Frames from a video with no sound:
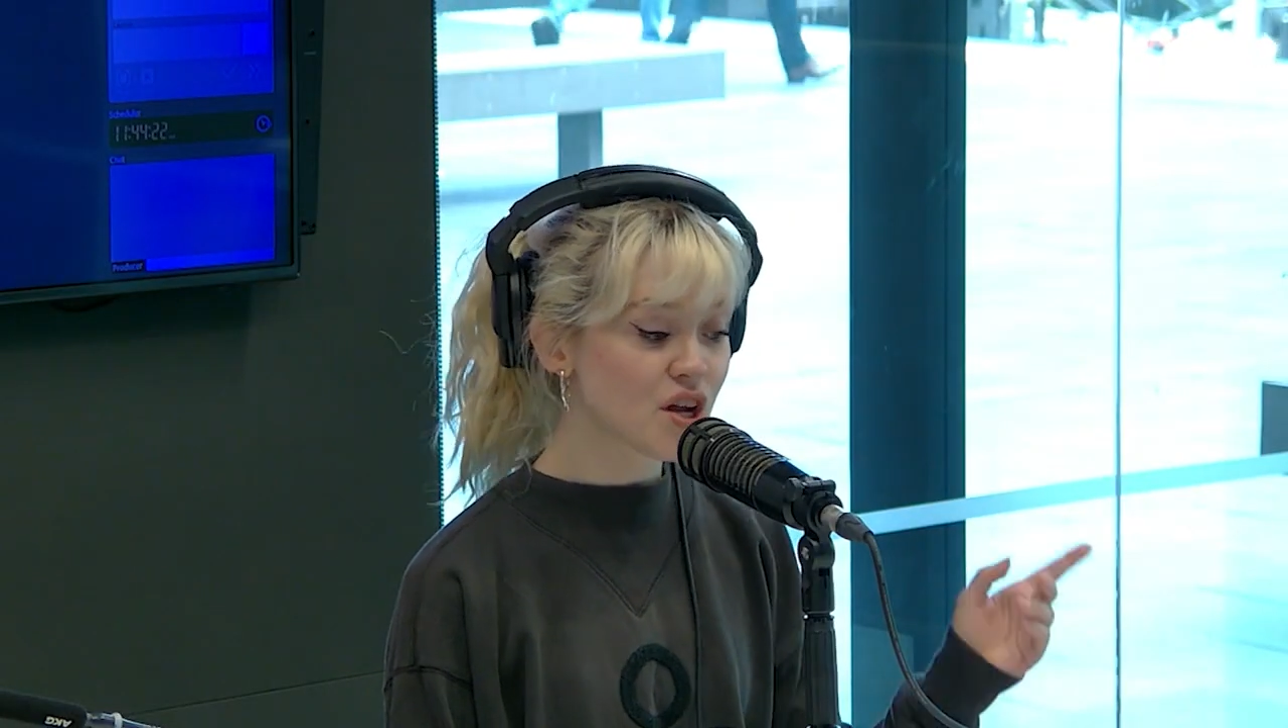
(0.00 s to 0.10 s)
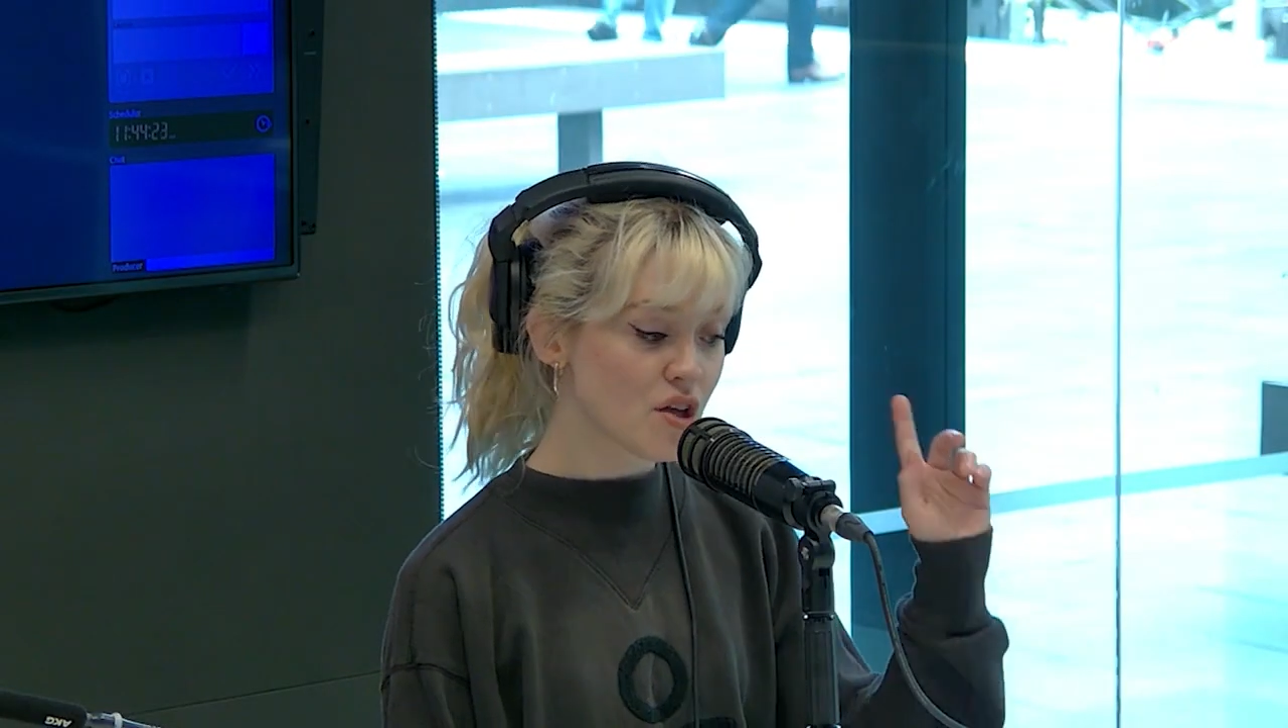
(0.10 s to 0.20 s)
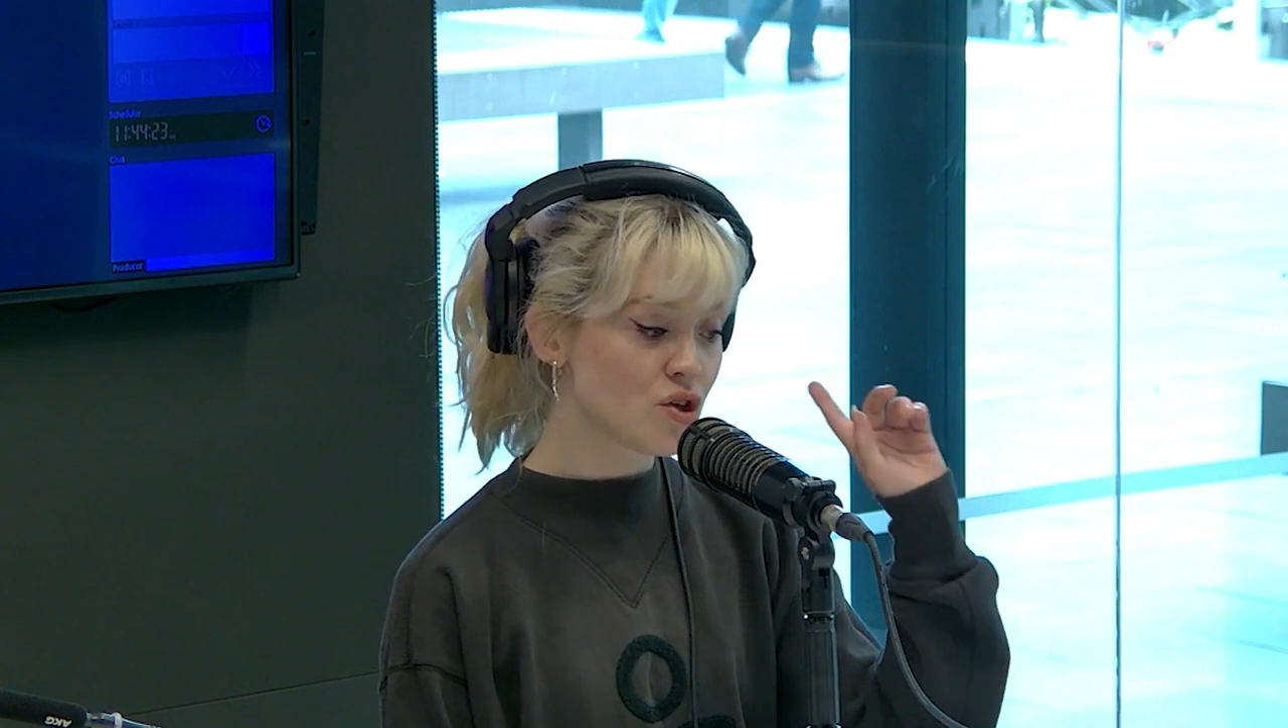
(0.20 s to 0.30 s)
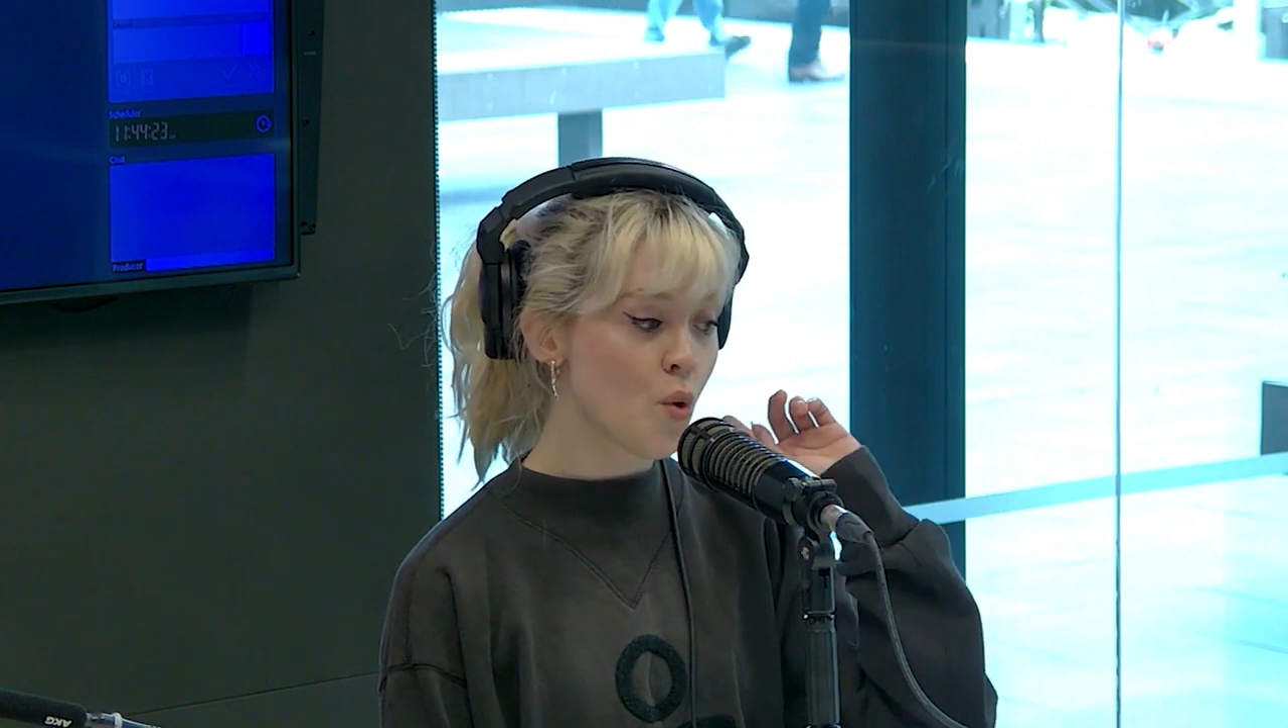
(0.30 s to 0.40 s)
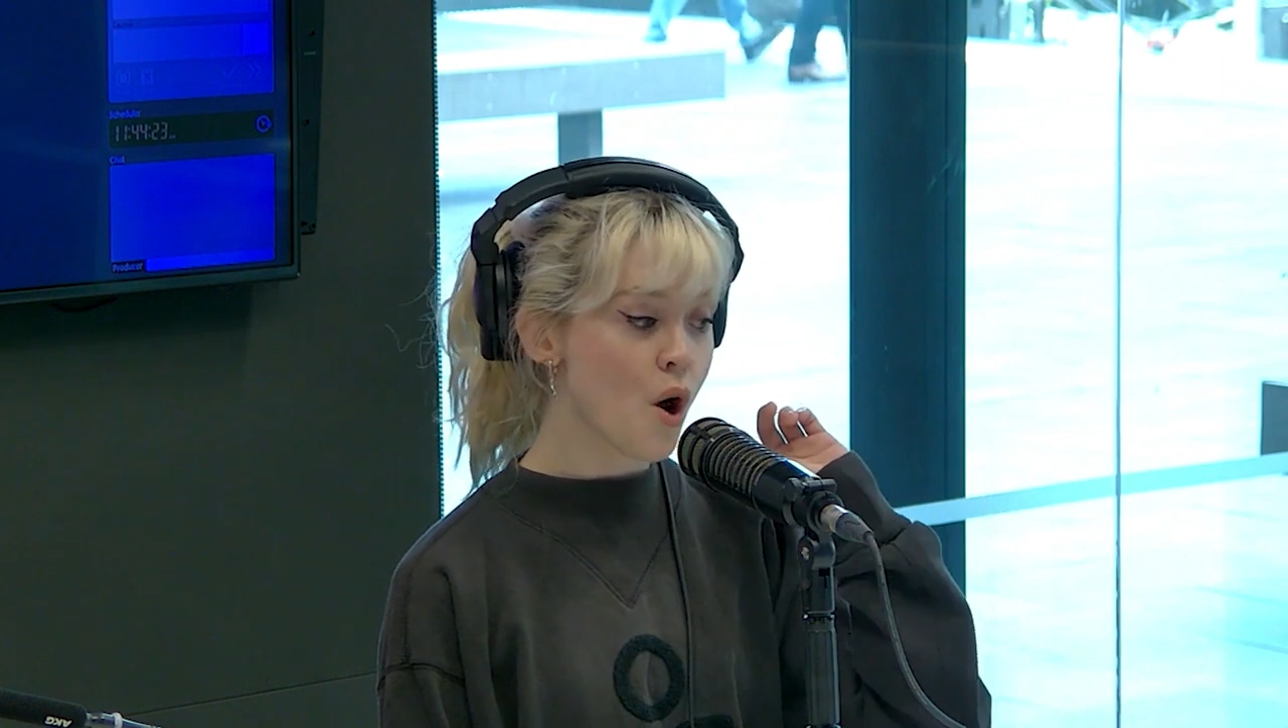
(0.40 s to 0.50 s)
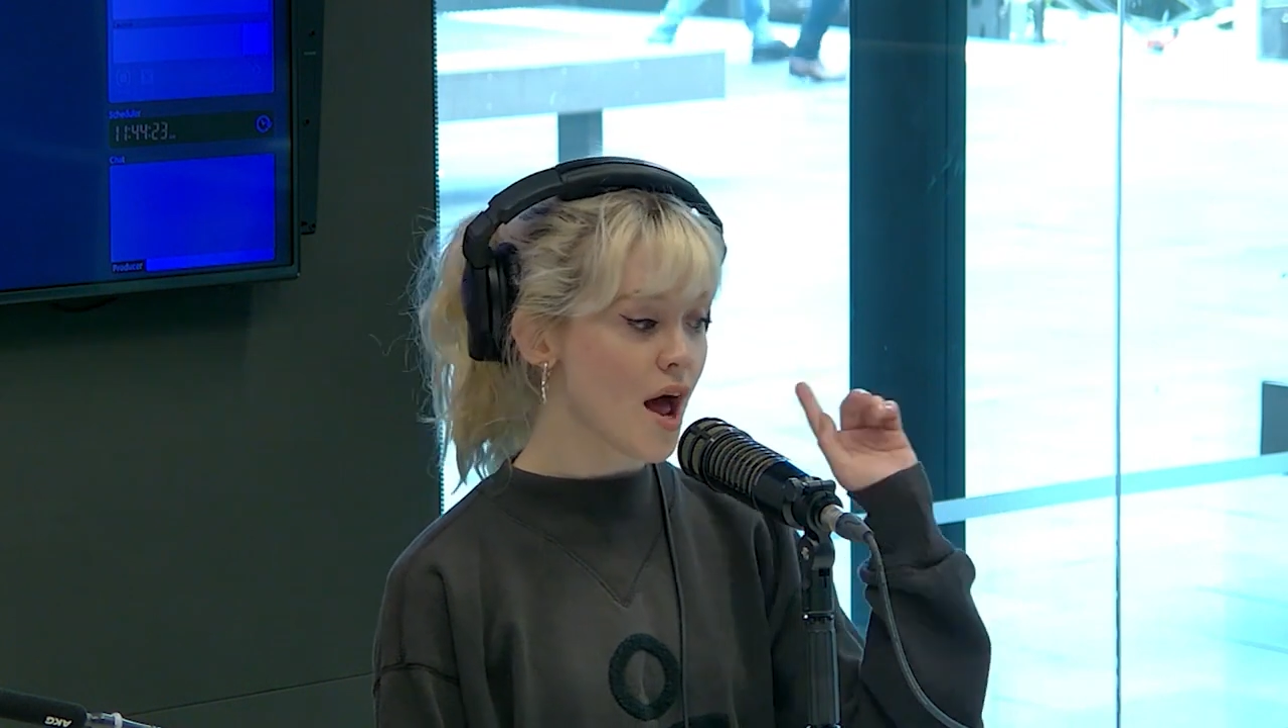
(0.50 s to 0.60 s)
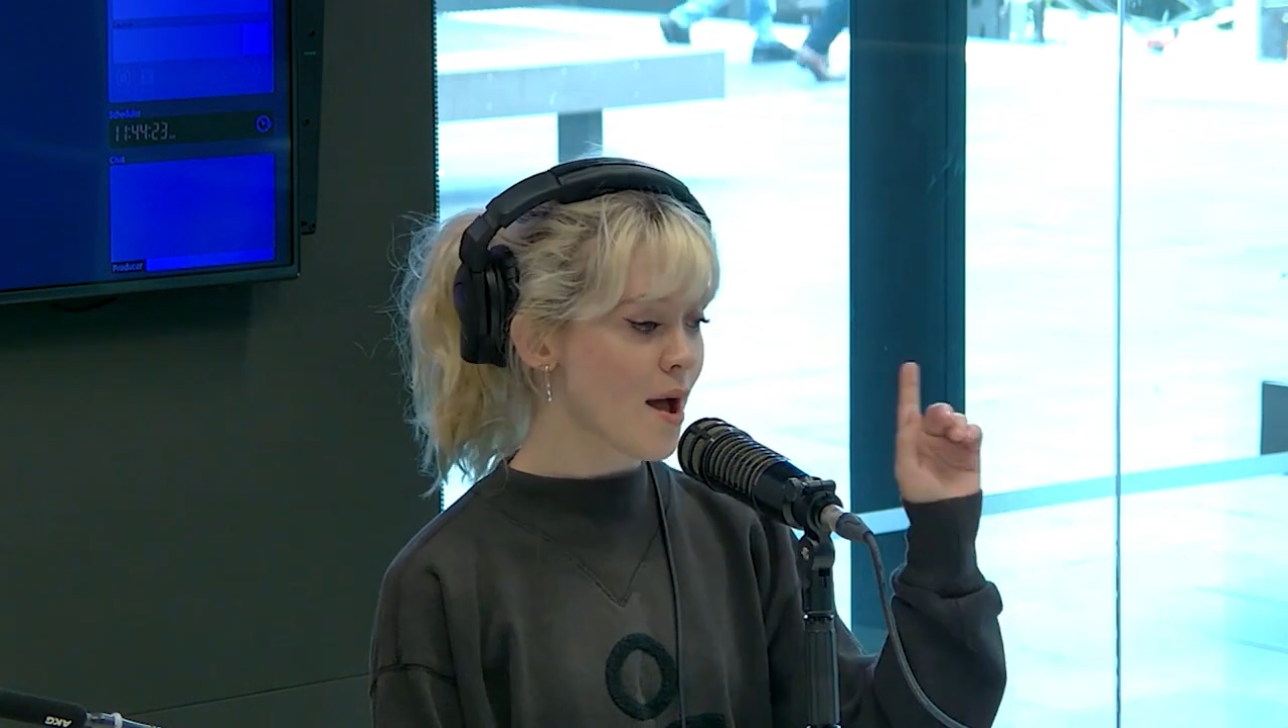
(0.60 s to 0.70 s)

you, you know what?